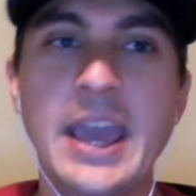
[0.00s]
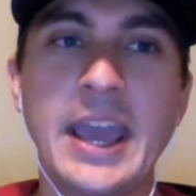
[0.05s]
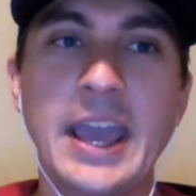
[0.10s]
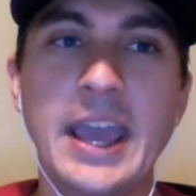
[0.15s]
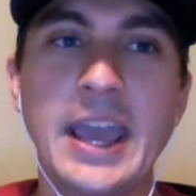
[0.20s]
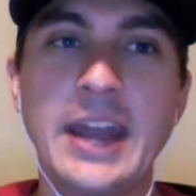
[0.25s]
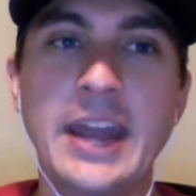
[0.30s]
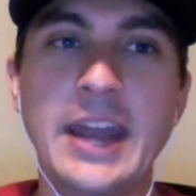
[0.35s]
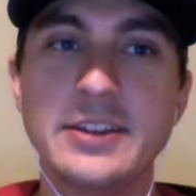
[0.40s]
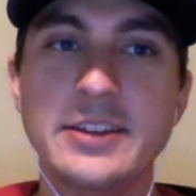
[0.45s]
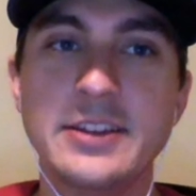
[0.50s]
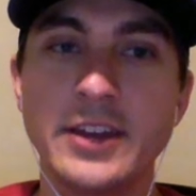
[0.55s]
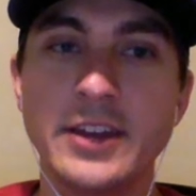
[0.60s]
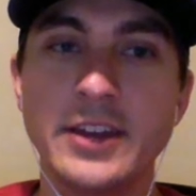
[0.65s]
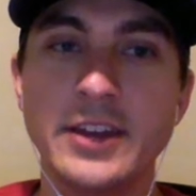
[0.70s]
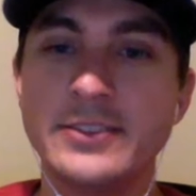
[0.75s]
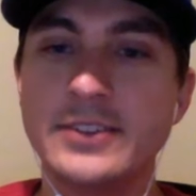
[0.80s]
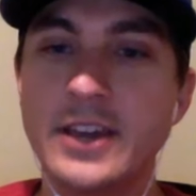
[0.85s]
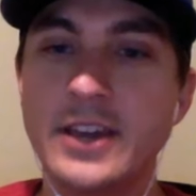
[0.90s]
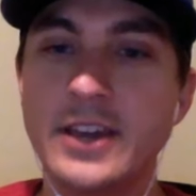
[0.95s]
And until
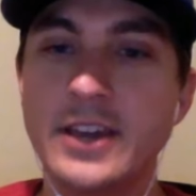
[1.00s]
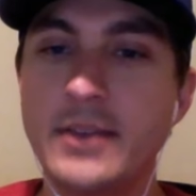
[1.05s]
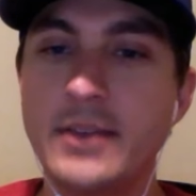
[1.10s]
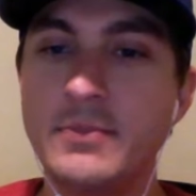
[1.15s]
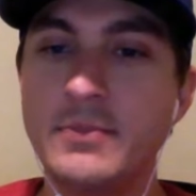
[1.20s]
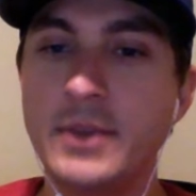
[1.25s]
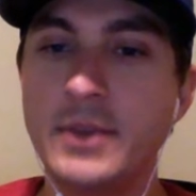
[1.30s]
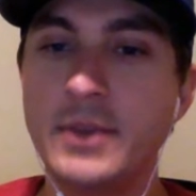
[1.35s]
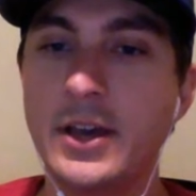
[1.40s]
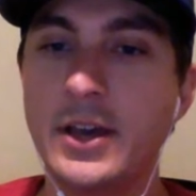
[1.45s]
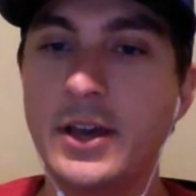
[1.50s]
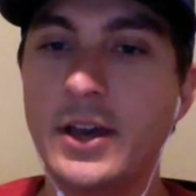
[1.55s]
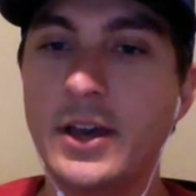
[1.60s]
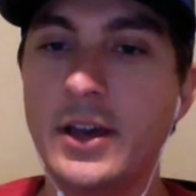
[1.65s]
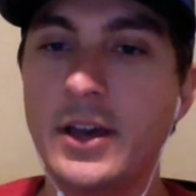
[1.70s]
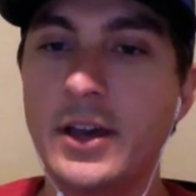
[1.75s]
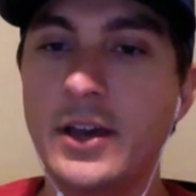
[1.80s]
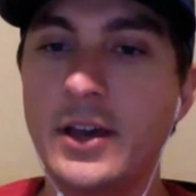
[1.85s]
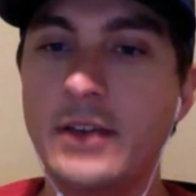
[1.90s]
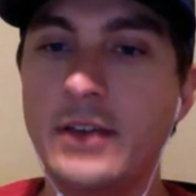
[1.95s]
next time,
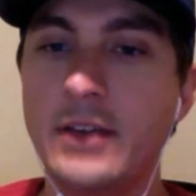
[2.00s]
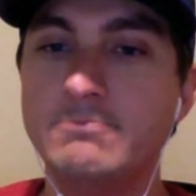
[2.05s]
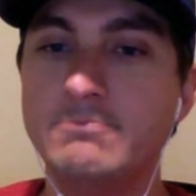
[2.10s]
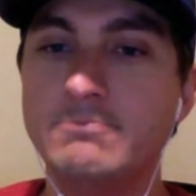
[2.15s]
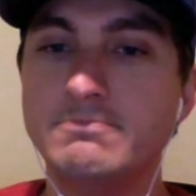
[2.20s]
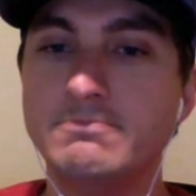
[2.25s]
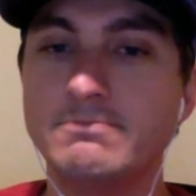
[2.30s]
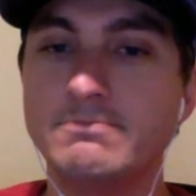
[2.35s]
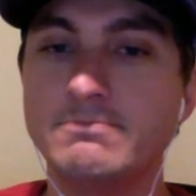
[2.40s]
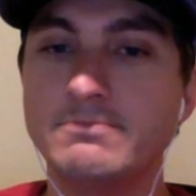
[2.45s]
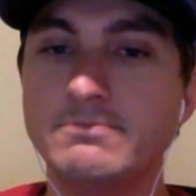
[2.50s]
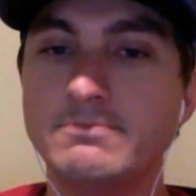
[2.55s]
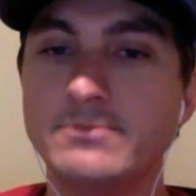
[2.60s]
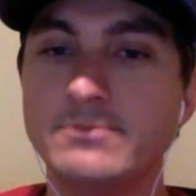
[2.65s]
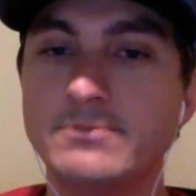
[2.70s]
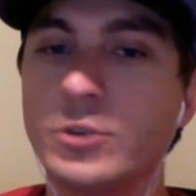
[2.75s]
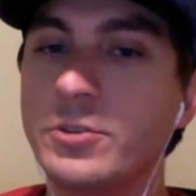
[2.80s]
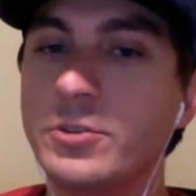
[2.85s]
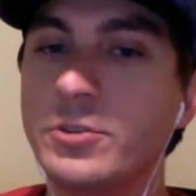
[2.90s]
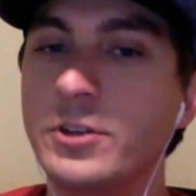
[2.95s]
we'll
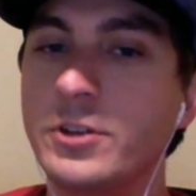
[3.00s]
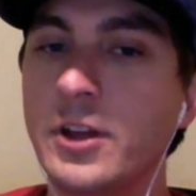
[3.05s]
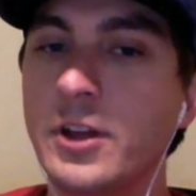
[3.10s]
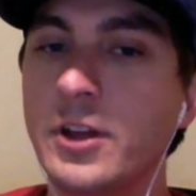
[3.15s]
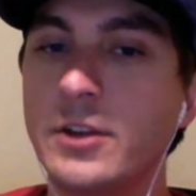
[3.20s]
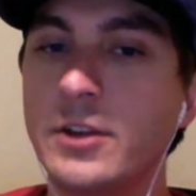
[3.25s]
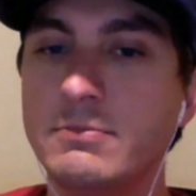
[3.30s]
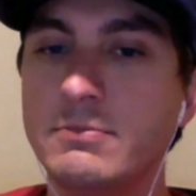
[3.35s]
see you later.